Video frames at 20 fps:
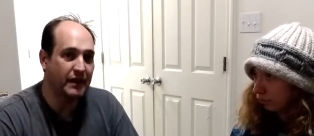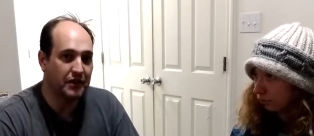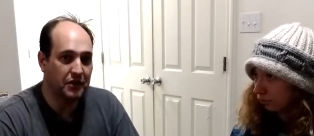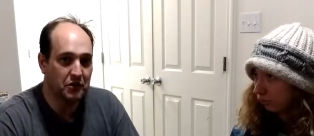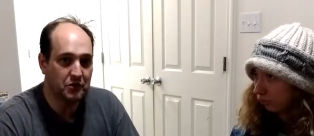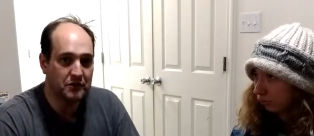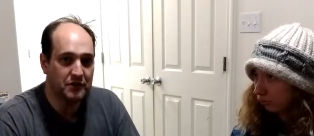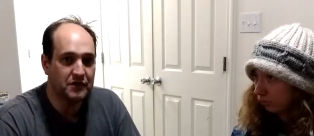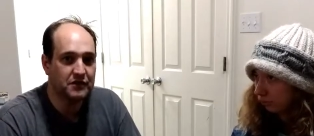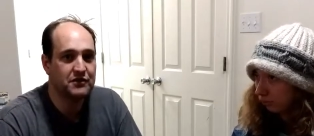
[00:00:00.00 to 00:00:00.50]

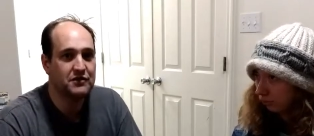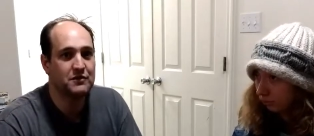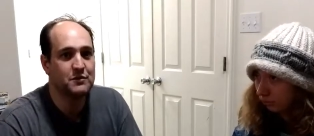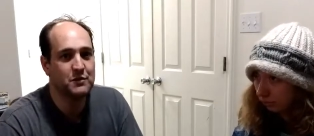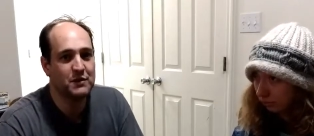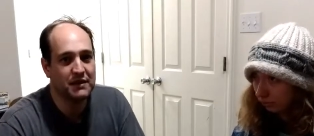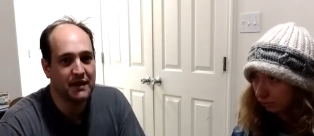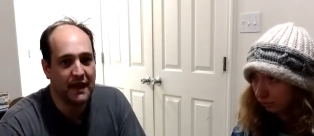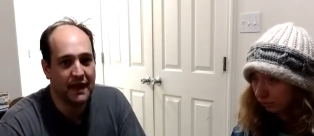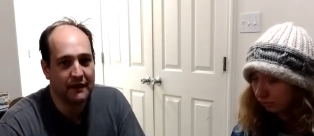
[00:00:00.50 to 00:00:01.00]
Speaker 1: own issues
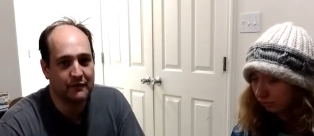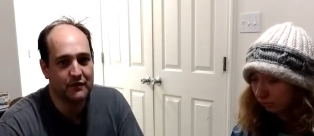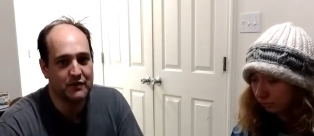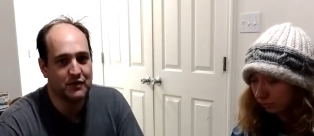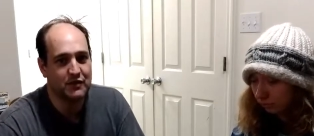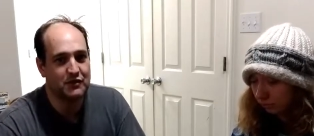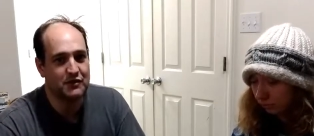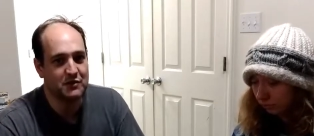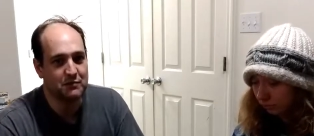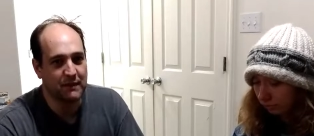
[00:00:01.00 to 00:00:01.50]
with that with
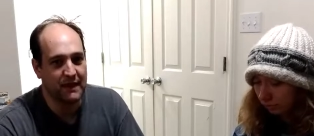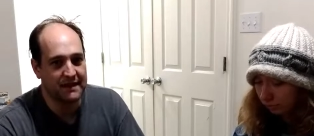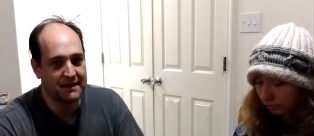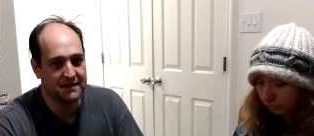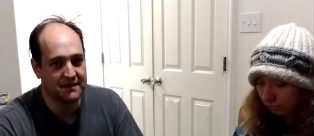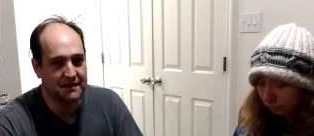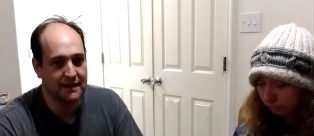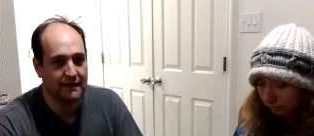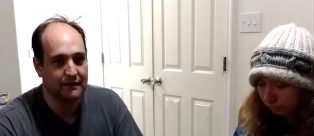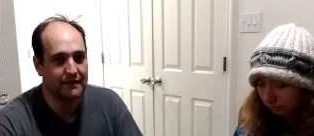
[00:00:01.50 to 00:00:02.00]
certain
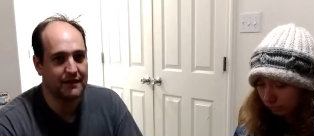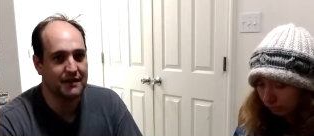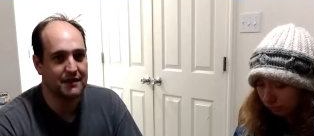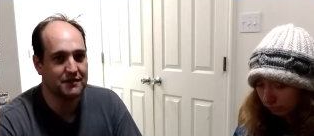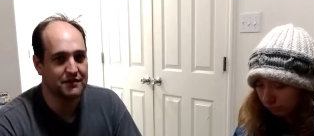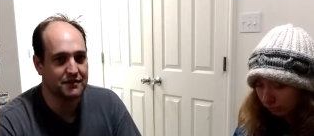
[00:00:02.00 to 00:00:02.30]
spices nowadays